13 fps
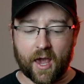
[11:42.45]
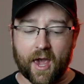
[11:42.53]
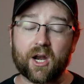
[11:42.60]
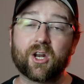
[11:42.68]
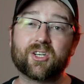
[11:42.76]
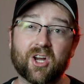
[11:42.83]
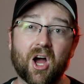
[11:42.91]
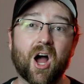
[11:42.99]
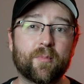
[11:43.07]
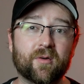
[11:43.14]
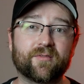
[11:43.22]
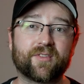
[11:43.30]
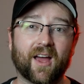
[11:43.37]
And on
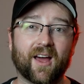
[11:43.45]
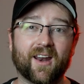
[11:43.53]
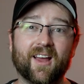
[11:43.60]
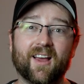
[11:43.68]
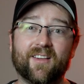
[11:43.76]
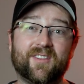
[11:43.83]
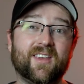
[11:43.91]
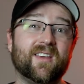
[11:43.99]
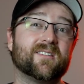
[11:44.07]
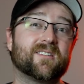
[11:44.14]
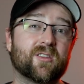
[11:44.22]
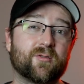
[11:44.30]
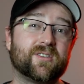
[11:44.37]
top of that, the
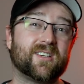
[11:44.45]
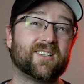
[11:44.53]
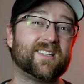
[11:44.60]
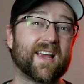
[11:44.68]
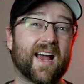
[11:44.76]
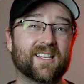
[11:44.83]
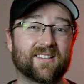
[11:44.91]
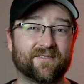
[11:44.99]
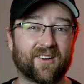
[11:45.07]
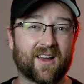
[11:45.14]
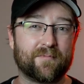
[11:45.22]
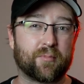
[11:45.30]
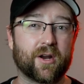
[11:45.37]
Insta360 has a
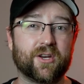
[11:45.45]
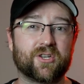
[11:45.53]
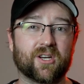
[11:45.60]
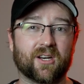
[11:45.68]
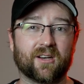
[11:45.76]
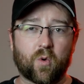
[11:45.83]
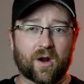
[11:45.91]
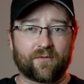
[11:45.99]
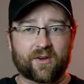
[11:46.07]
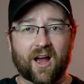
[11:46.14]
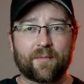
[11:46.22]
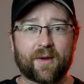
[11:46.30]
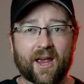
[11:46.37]
vibration. When I've
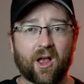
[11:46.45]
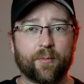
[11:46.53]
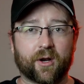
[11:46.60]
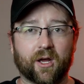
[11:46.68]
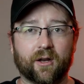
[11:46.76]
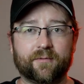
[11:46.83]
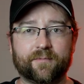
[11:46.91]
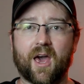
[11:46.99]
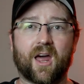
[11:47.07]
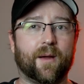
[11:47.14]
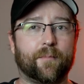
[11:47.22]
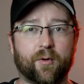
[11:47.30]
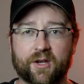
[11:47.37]
got my helmet on and
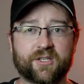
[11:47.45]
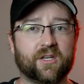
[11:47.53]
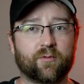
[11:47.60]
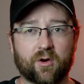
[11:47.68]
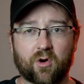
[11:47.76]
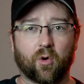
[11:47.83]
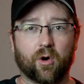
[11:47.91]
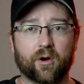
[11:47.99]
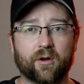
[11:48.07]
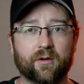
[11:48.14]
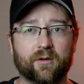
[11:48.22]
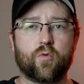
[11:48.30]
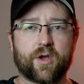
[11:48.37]
I'm pressing record,
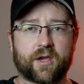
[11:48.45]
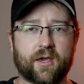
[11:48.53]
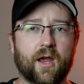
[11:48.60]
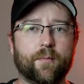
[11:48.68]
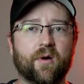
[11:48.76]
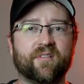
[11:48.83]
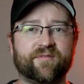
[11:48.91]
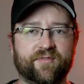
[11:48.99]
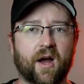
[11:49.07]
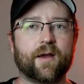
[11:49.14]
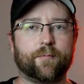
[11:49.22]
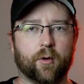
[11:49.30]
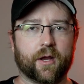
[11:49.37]
the camera
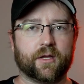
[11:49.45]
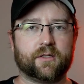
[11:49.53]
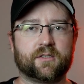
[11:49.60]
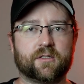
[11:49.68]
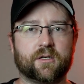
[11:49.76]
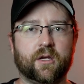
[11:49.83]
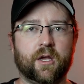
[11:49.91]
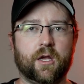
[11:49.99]
vibrates.